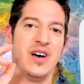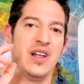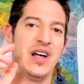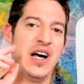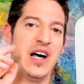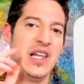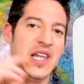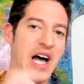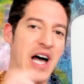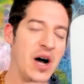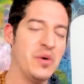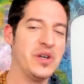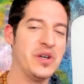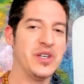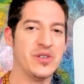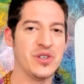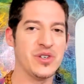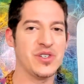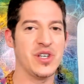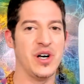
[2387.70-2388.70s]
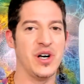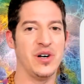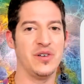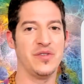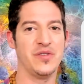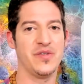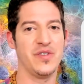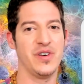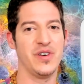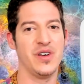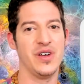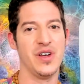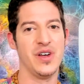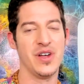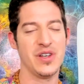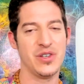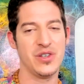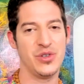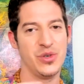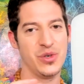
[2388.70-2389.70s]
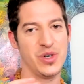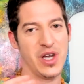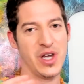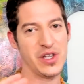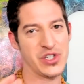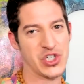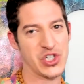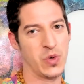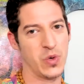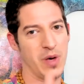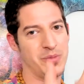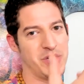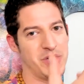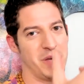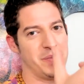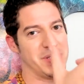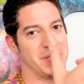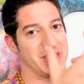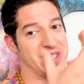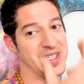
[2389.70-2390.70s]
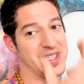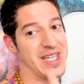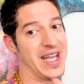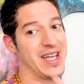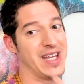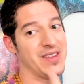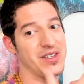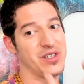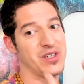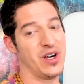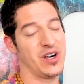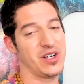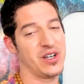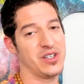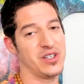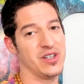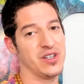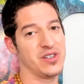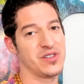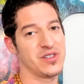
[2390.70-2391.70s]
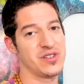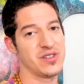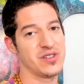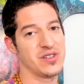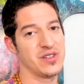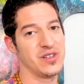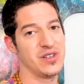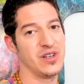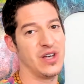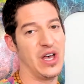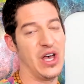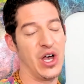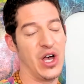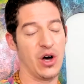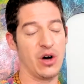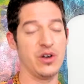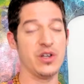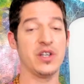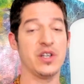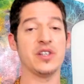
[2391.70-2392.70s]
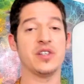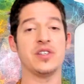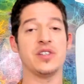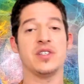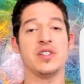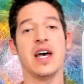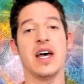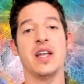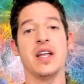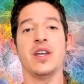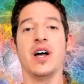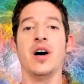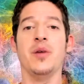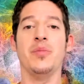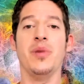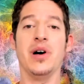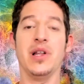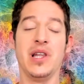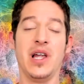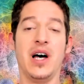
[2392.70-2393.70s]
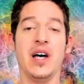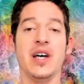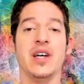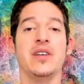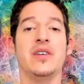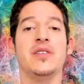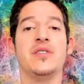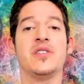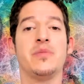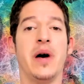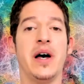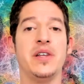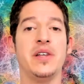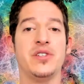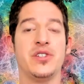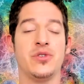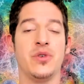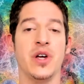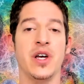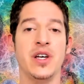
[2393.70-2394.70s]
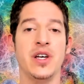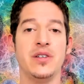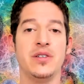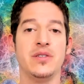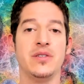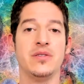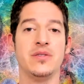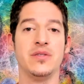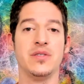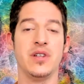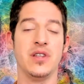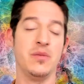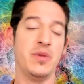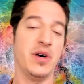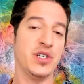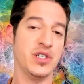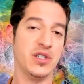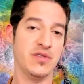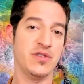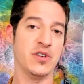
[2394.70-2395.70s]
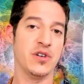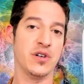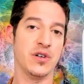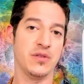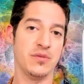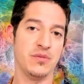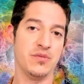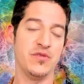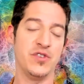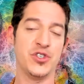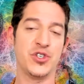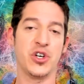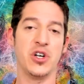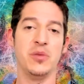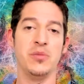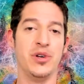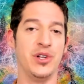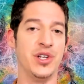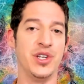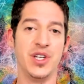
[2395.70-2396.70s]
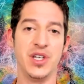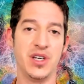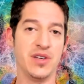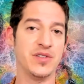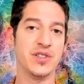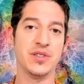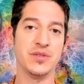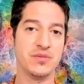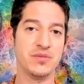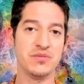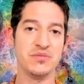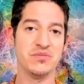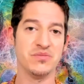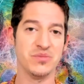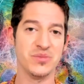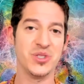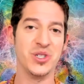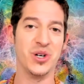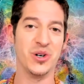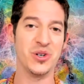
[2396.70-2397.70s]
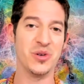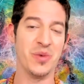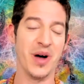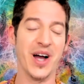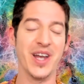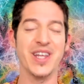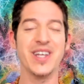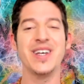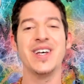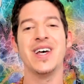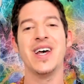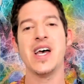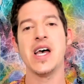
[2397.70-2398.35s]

allowing yourself to get swept up and stay in the darkness? Are you going to stand up, aligned, spine straight, to the best of your physical ability, given your body,